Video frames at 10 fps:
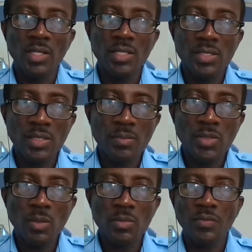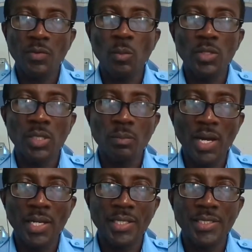symptoms of hormone
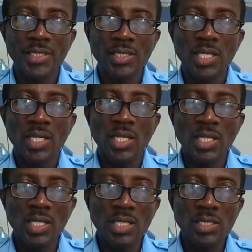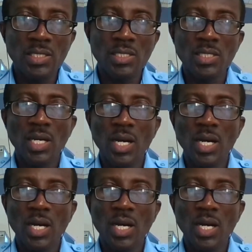imbalance is